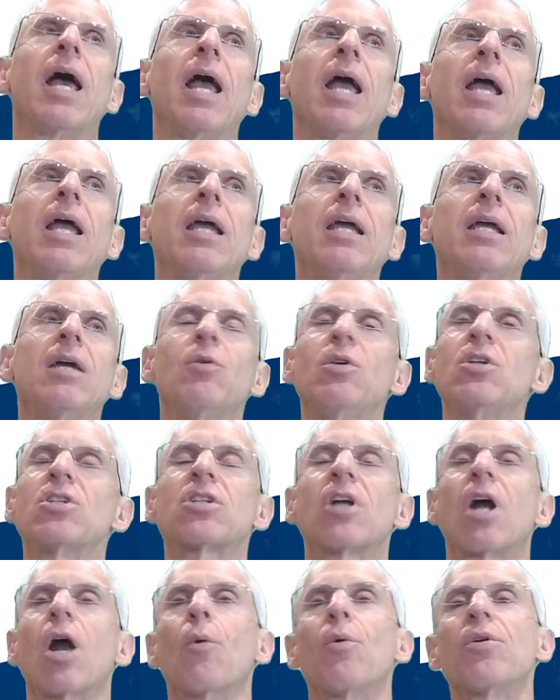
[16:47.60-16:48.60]

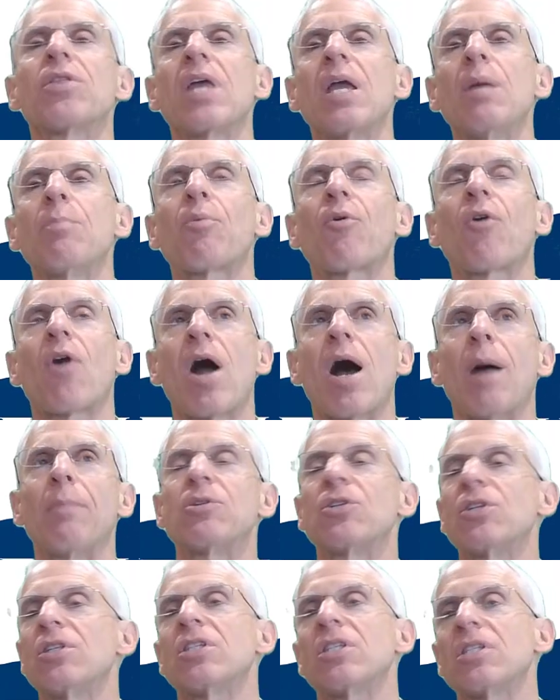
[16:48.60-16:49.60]
We start with a
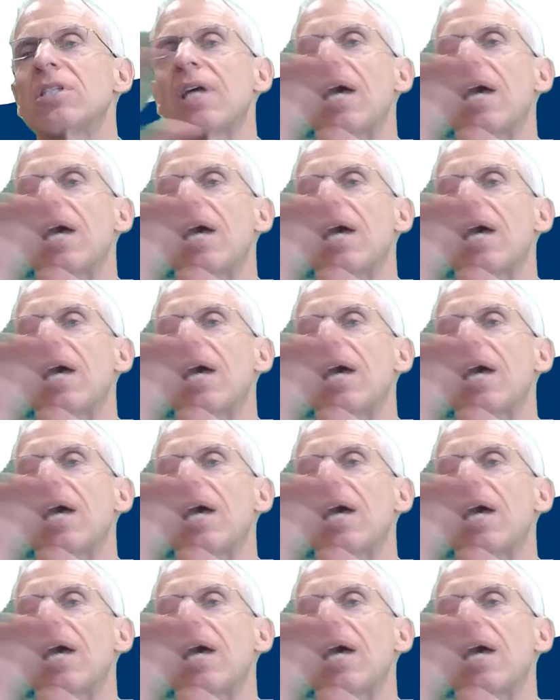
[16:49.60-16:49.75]
prompt.